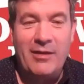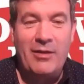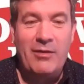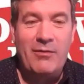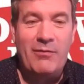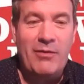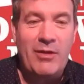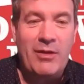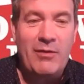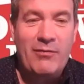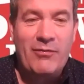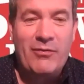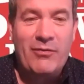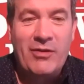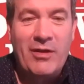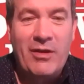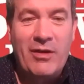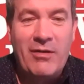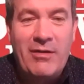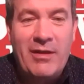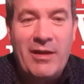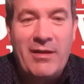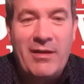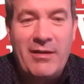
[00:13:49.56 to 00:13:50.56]
You've
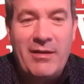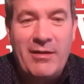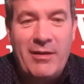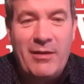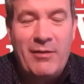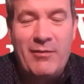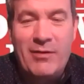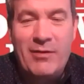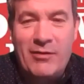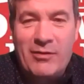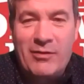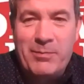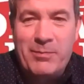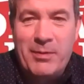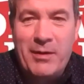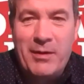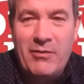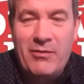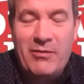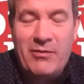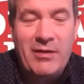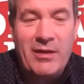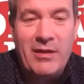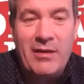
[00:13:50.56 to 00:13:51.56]
shown it, you've
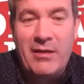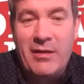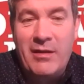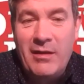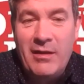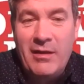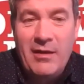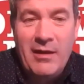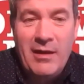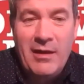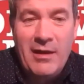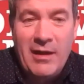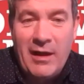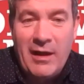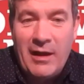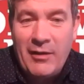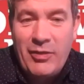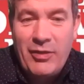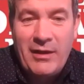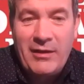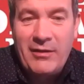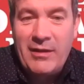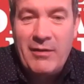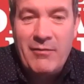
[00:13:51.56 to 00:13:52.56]
exposed it.
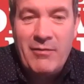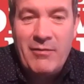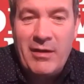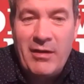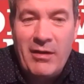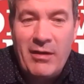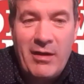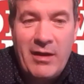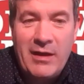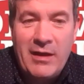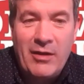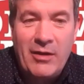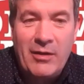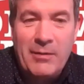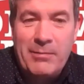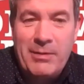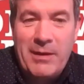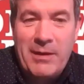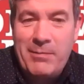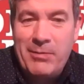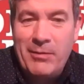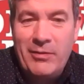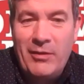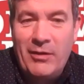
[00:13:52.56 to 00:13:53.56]
I think they're relying on
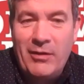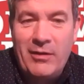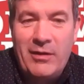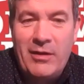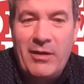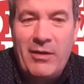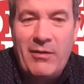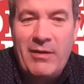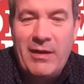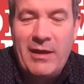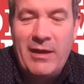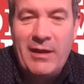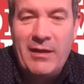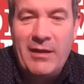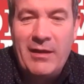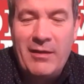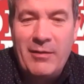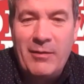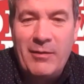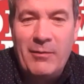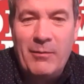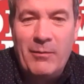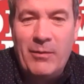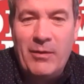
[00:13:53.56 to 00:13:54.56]
people not knowing
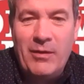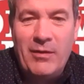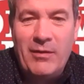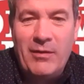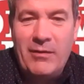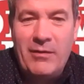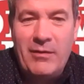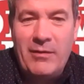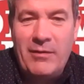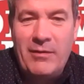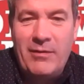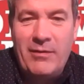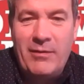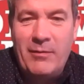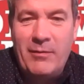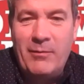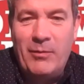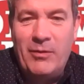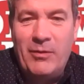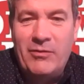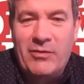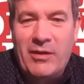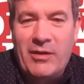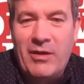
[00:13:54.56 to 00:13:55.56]

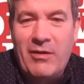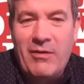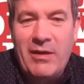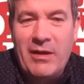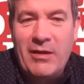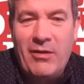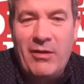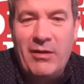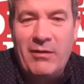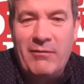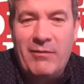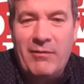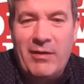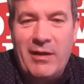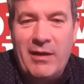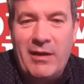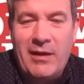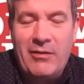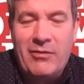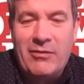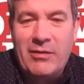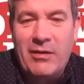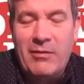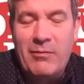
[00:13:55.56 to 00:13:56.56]
what's going on,
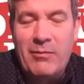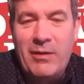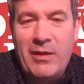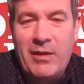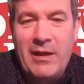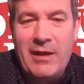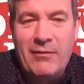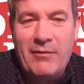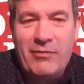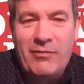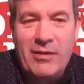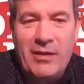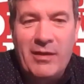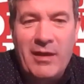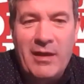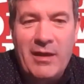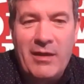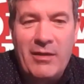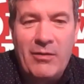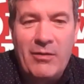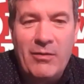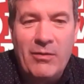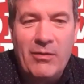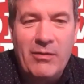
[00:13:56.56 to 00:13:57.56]
really. So we have to
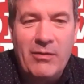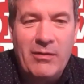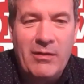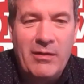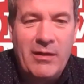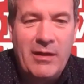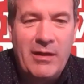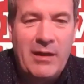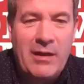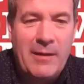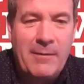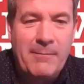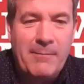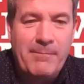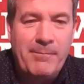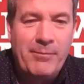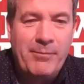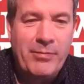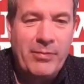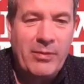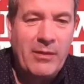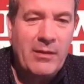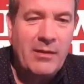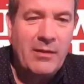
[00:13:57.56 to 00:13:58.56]
get your
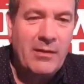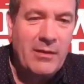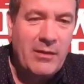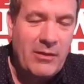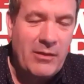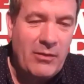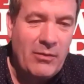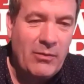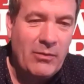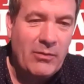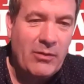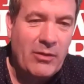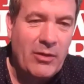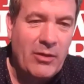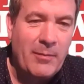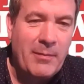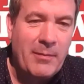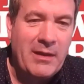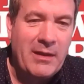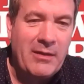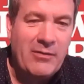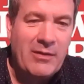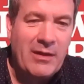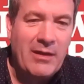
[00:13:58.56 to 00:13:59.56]

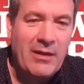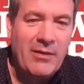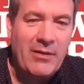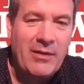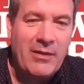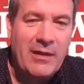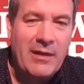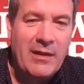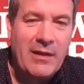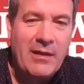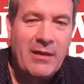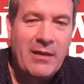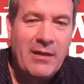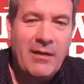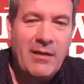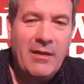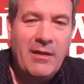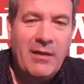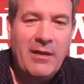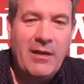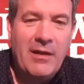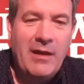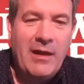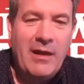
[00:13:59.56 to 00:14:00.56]
comments out there
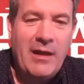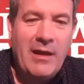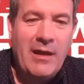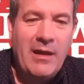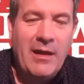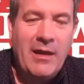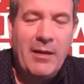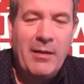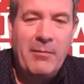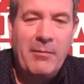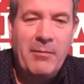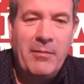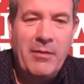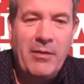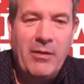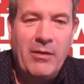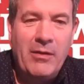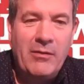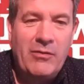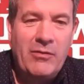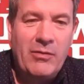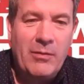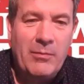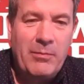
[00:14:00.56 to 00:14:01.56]

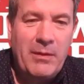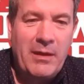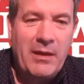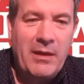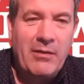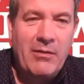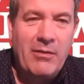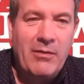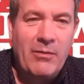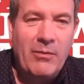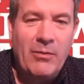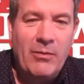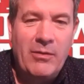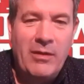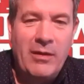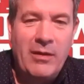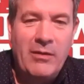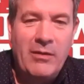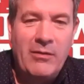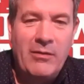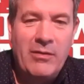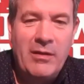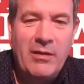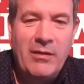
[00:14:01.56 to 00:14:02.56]
to a bigger
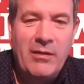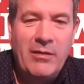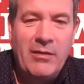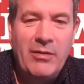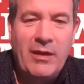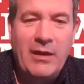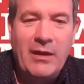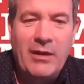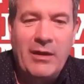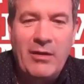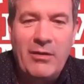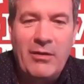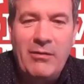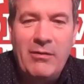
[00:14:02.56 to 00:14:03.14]
audience. And thank